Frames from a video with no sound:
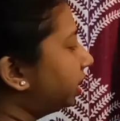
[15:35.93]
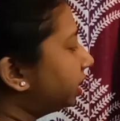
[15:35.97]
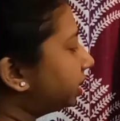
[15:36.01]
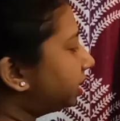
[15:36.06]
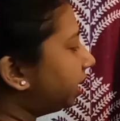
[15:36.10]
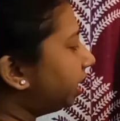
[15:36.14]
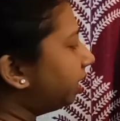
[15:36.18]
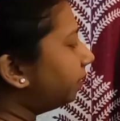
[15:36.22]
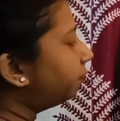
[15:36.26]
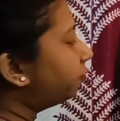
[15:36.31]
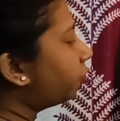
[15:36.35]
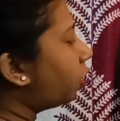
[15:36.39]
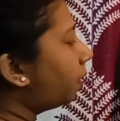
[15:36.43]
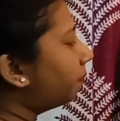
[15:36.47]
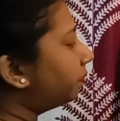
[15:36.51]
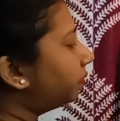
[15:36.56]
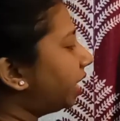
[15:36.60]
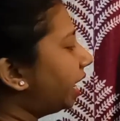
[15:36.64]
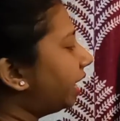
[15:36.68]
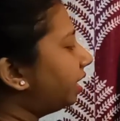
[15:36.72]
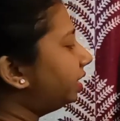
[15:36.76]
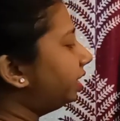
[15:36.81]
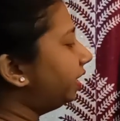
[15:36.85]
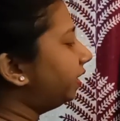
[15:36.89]
See, from
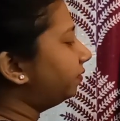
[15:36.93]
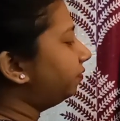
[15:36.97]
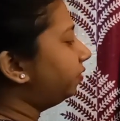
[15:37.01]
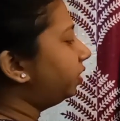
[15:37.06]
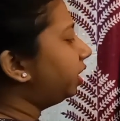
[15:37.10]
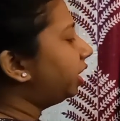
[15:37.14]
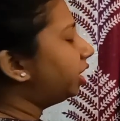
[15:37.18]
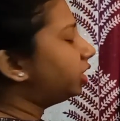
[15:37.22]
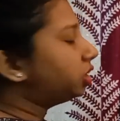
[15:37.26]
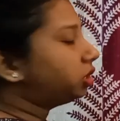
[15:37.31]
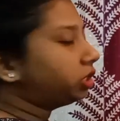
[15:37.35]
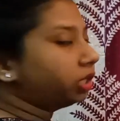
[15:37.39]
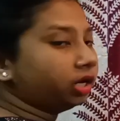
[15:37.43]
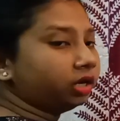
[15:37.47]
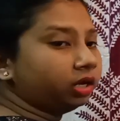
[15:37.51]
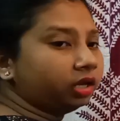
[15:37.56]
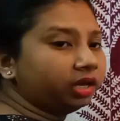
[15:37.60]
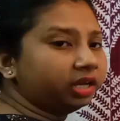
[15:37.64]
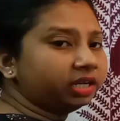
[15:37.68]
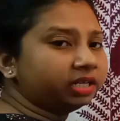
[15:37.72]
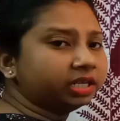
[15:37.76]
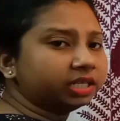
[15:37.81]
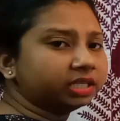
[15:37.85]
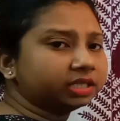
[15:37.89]
that definition,
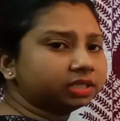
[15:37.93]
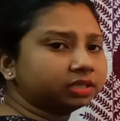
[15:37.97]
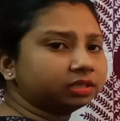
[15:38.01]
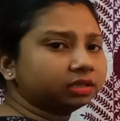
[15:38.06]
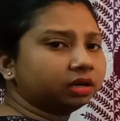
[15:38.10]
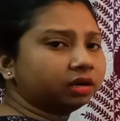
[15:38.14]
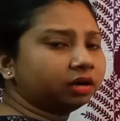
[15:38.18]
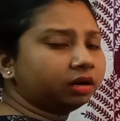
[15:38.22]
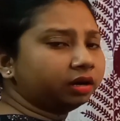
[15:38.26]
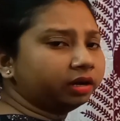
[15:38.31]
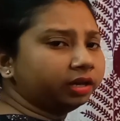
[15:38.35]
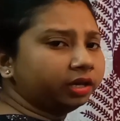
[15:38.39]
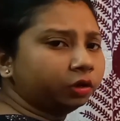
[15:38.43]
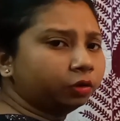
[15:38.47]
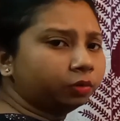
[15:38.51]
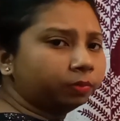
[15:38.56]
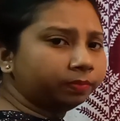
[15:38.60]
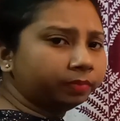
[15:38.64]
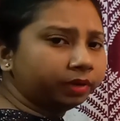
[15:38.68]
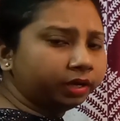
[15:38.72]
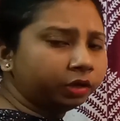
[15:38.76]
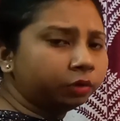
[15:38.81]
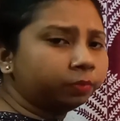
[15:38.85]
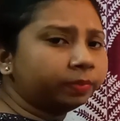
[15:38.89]
it is
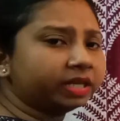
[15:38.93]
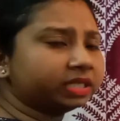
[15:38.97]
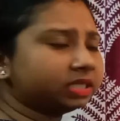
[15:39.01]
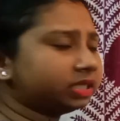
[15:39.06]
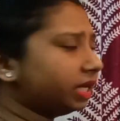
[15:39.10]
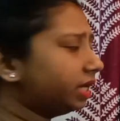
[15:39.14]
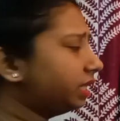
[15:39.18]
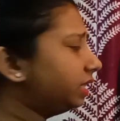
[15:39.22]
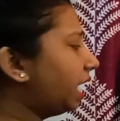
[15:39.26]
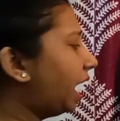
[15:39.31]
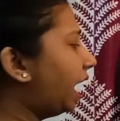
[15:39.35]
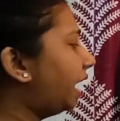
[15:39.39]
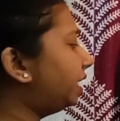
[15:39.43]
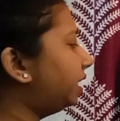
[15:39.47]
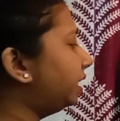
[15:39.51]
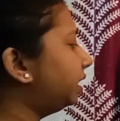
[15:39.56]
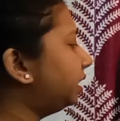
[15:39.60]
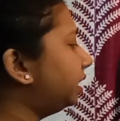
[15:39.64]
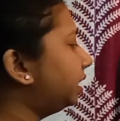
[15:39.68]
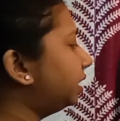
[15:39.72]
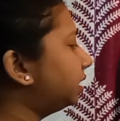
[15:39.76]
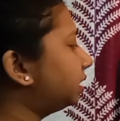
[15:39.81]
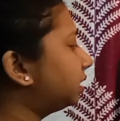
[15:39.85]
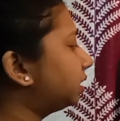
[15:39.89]
you may say that
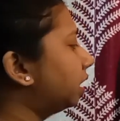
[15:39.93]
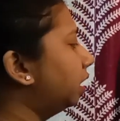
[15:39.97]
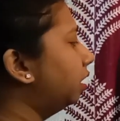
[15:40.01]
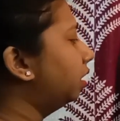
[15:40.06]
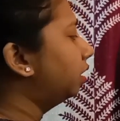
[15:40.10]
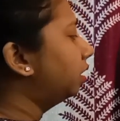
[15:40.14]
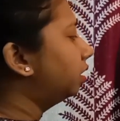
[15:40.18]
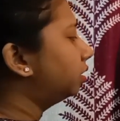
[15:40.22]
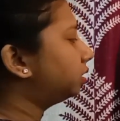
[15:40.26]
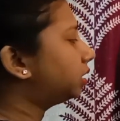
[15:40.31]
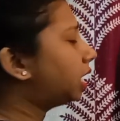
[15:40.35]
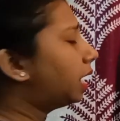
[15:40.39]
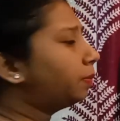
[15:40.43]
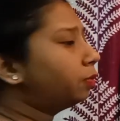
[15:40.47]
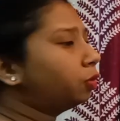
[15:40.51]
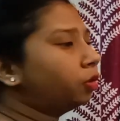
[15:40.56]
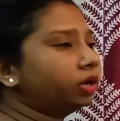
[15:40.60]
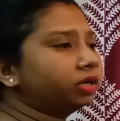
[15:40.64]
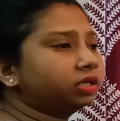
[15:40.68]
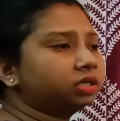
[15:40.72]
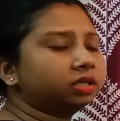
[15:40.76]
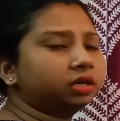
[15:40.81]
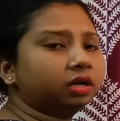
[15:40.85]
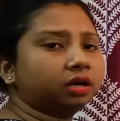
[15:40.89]
it is
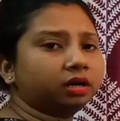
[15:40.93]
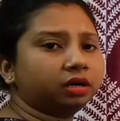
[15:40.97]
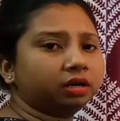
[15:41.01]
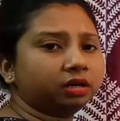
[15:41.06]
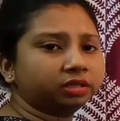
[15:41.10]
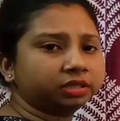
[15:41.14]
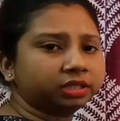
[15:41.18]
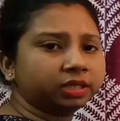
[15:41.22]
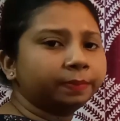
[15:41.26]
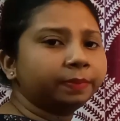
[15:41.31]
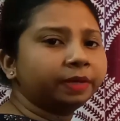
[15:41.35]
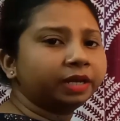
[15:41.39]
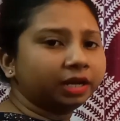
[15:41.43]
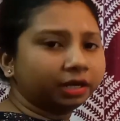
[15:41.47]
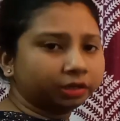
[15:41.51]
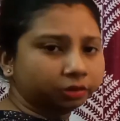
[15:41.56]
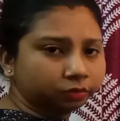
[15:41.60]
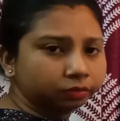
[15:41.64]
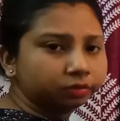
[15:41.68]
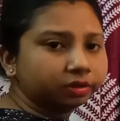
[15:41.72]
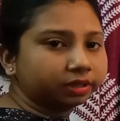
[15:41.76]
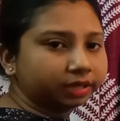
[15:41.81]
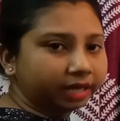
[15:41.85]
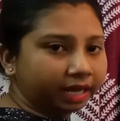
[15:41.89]
somewhat similar
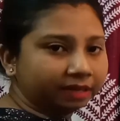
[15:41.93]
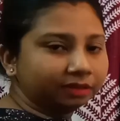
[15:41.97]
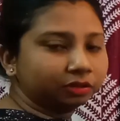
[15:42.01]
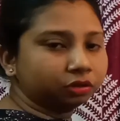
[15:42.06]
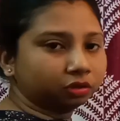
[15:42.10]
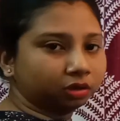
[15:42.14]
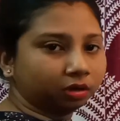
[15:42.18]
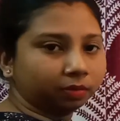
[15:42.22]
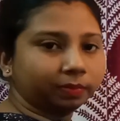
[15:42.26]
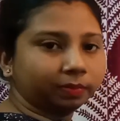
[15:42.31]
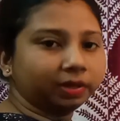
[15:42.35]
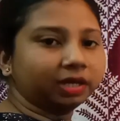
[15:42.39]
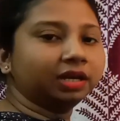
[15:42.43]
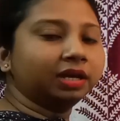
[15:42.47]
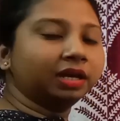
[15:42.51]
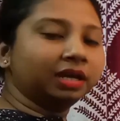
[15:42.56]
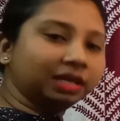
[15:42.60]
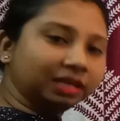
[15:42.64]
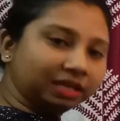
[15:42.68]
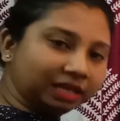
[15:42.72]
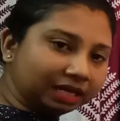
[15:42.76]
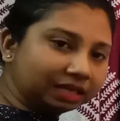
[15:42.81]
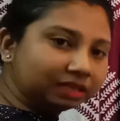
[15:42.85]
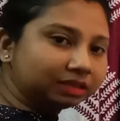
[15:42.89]
to the taxonomy.
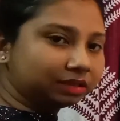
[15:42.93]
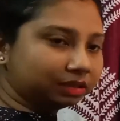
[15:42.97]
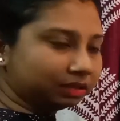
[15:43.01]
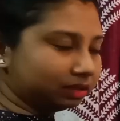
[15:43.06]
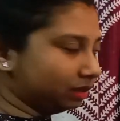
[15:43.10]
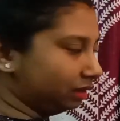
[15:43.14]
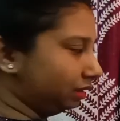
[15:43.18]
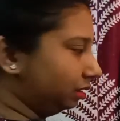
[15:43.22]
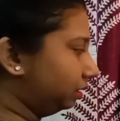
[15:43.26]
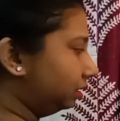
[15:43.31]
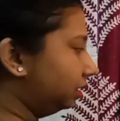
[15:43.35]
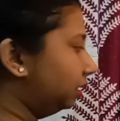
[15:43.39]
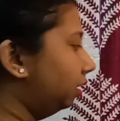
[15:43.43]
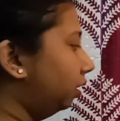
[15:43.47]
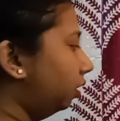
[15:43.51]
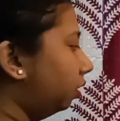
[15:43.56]
Yes, it is.